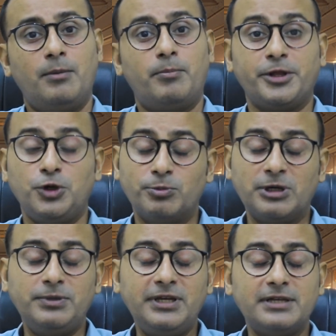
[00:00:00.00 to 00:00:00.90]
But
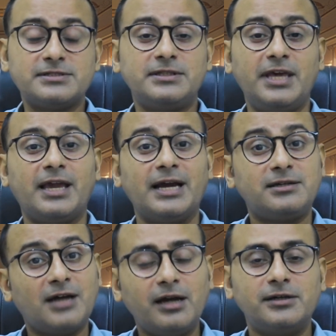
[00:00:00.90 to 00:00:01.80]
human beings, they
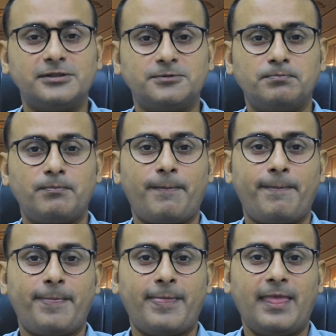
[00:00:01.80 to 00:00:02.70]
get tired.
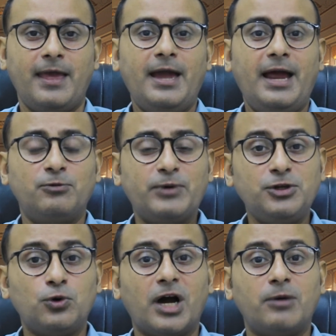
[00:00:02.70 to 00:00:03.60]
And
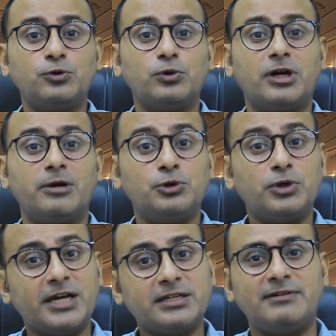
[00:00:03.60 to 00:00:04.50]
when you come to
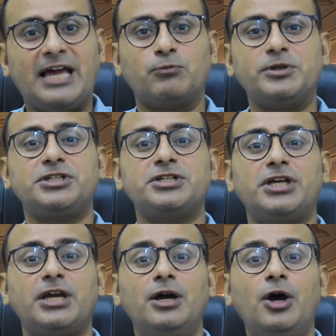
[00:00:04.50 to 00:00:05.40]
communicative language
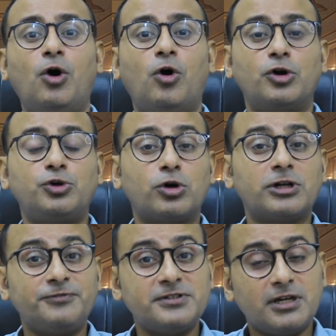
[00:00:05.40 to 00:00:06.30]
teaching or
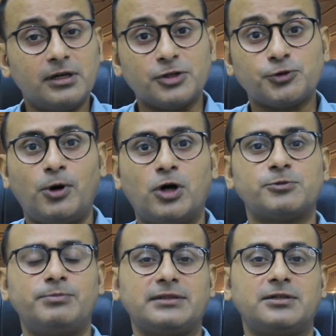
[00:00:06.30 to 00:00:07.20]
total physical
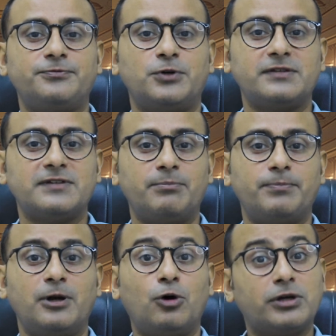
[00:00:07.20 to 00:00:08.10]
response method, for
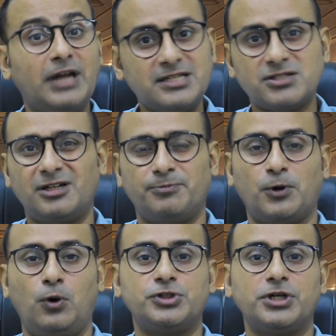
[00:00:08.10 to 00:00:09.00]
example, or natural
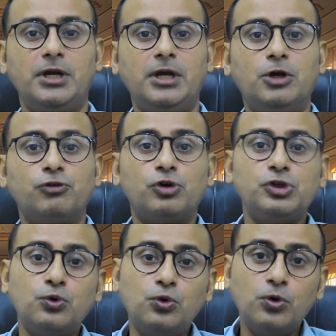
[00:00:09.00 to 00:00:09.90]
approach, so
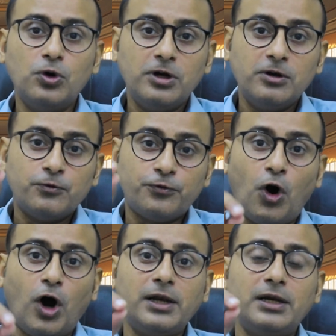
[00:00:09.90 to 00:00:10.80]
you
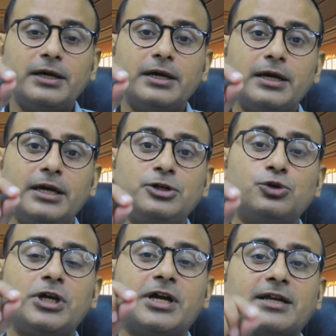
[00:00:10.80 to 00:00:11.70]
fall
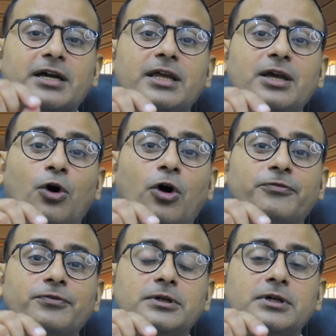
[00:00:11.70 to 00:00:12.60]
into the category
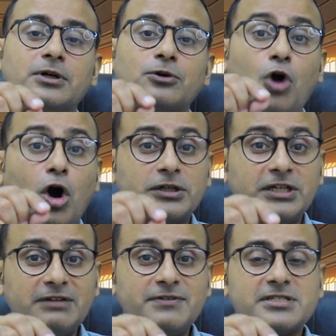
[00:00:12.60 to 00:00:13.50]
of
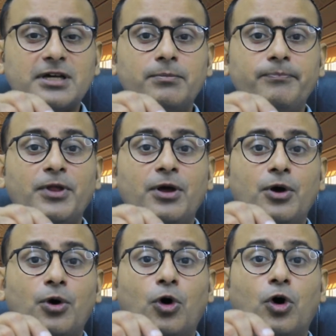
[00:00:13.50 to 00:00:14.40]
cognitivism
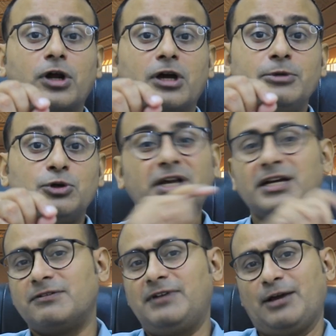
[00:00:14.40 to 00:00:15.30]
or
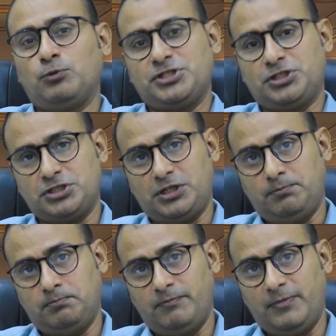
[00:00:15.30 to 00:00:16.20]
communicative language
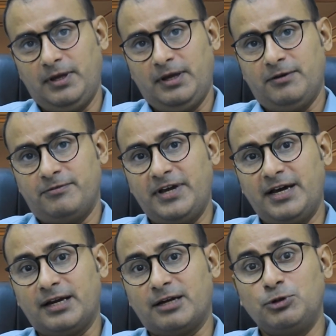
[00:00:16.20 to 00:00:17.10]
teaching,
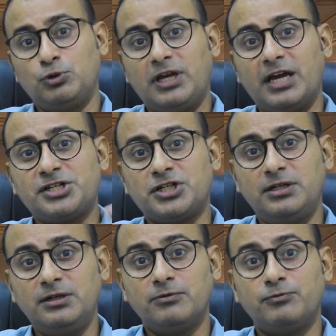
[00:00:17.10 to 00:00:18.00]
where
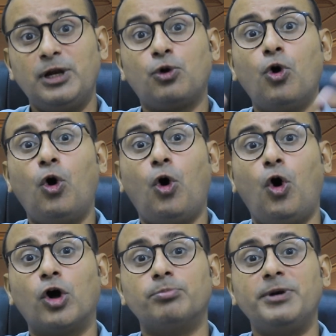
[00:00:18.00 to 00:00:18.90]
communication will
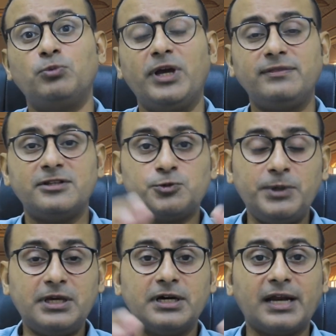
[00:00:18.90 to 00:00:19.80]
go on between the
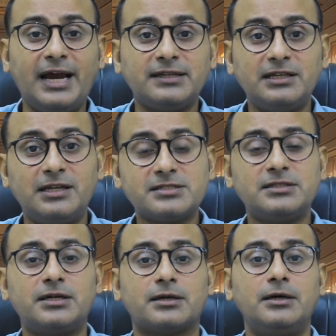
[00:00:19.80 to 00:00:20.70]
speaker and the
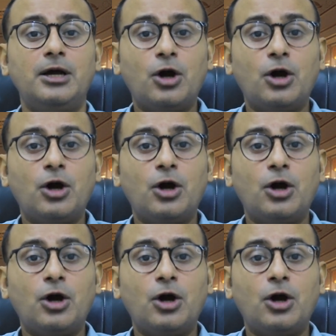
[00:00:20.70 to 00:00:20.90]
listener.